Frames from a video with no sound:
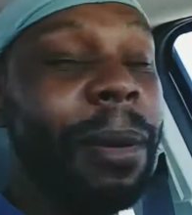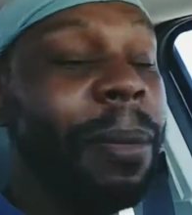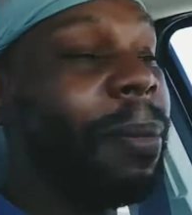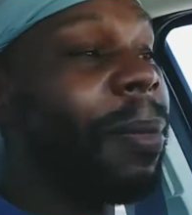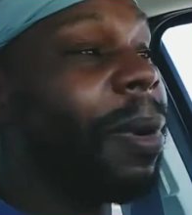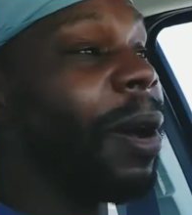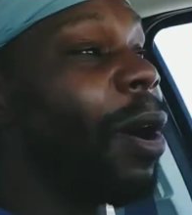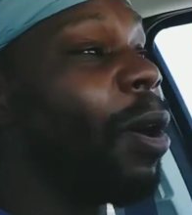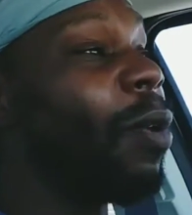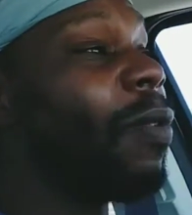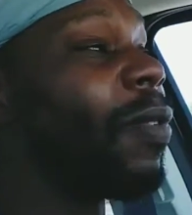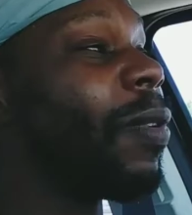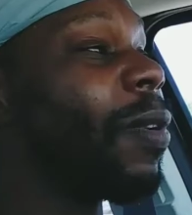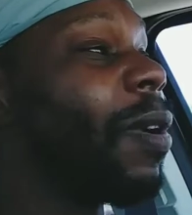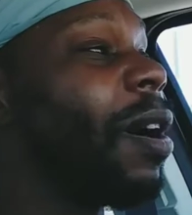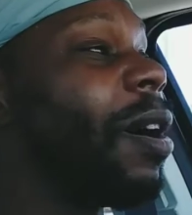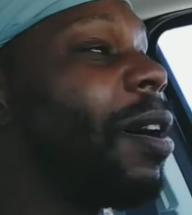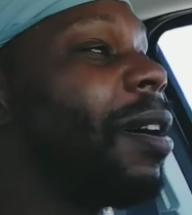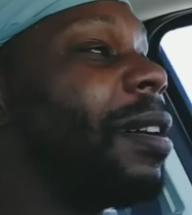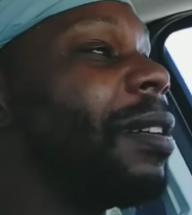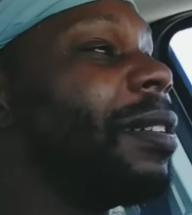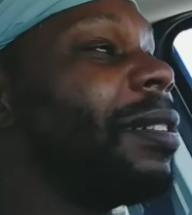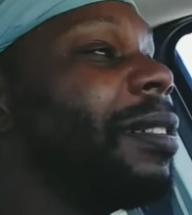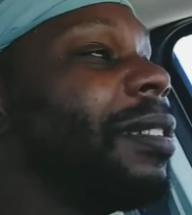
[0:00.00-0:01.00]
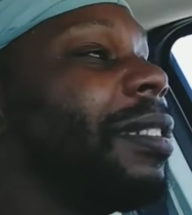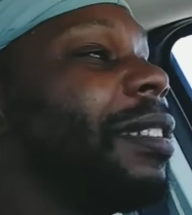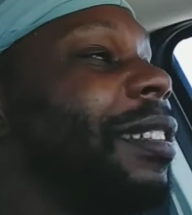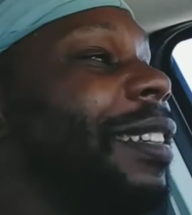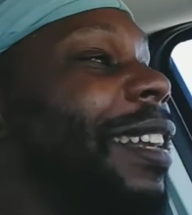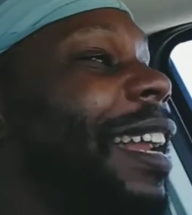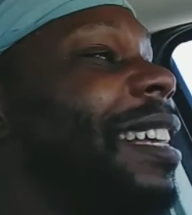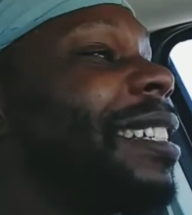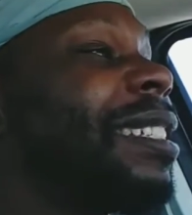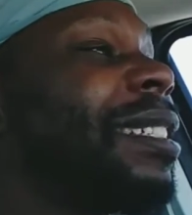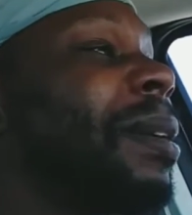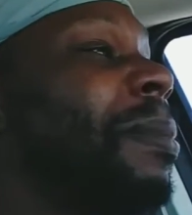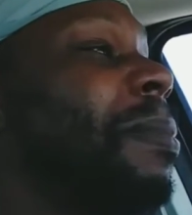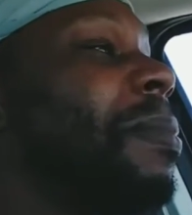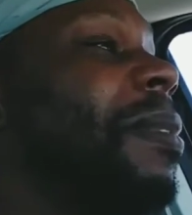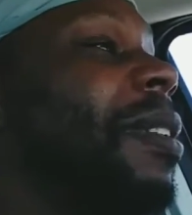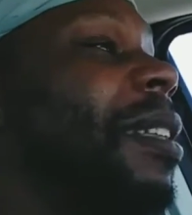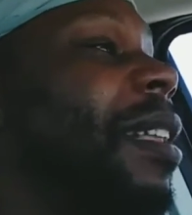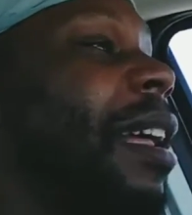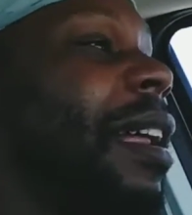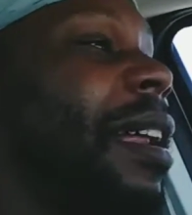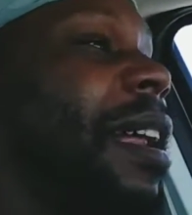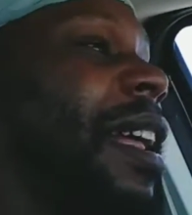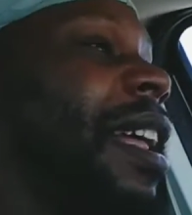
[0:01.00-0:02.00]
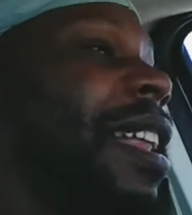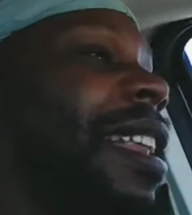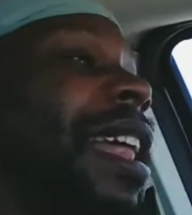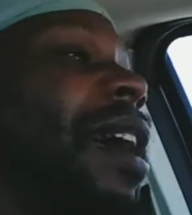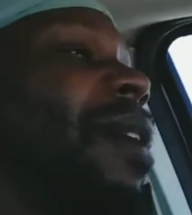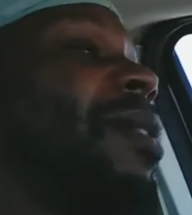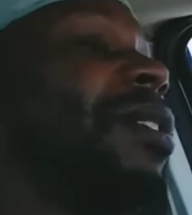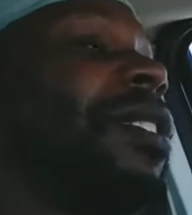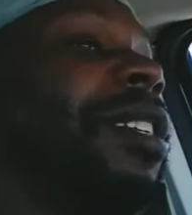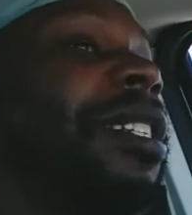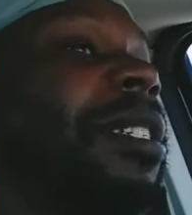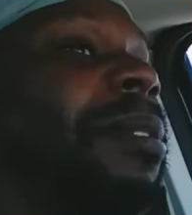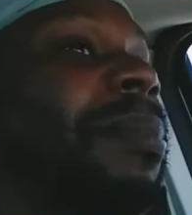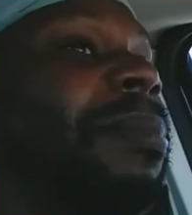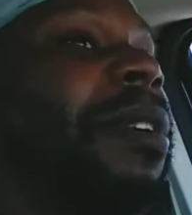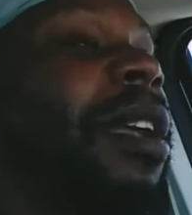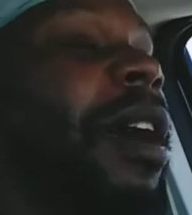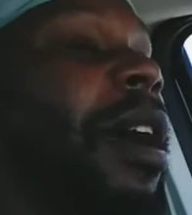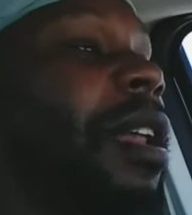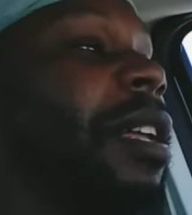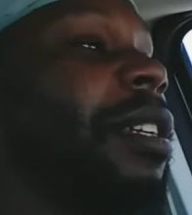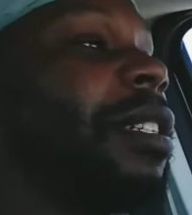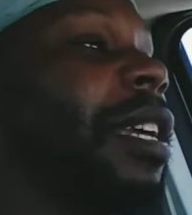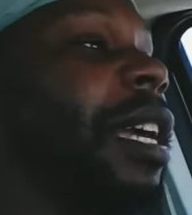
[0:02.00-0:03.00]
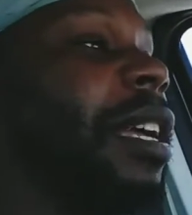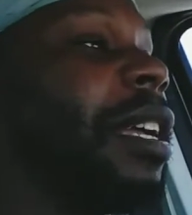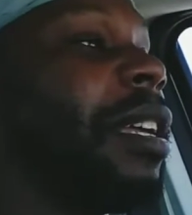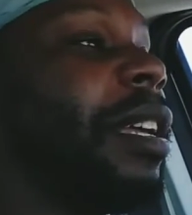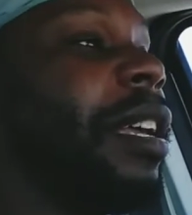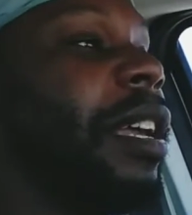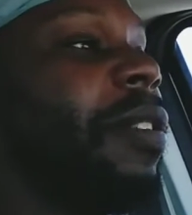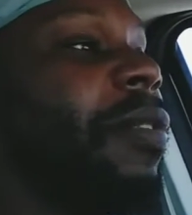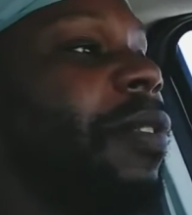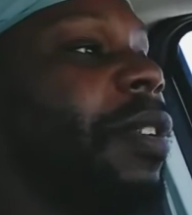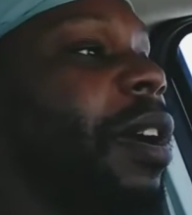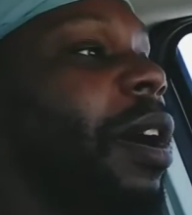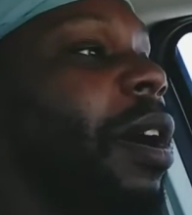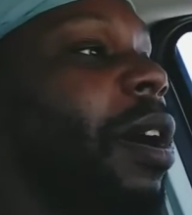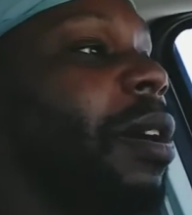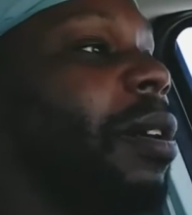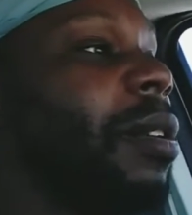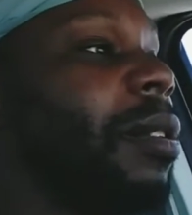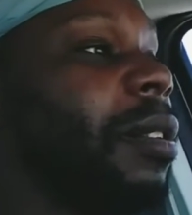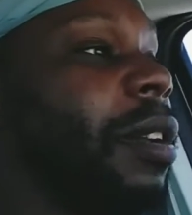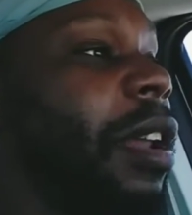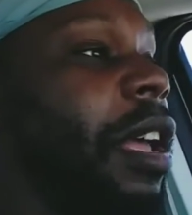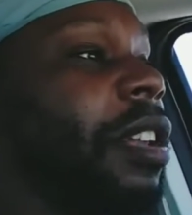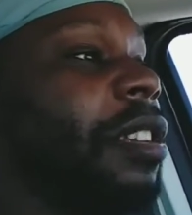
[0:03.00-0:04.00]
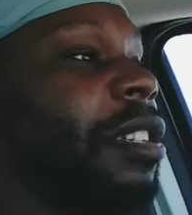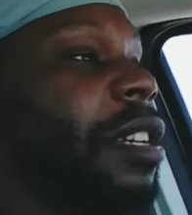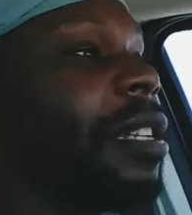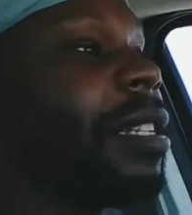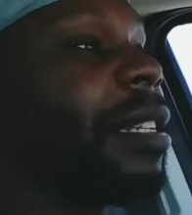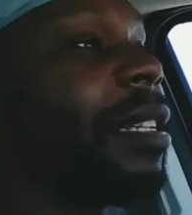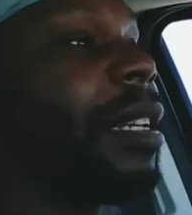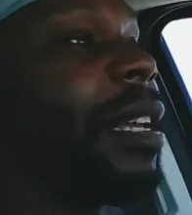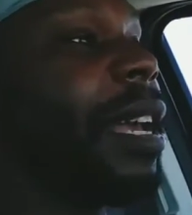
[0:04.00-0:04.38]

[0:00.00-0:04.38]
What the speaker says: But overall, that was just some knowledge I can give y'all, just in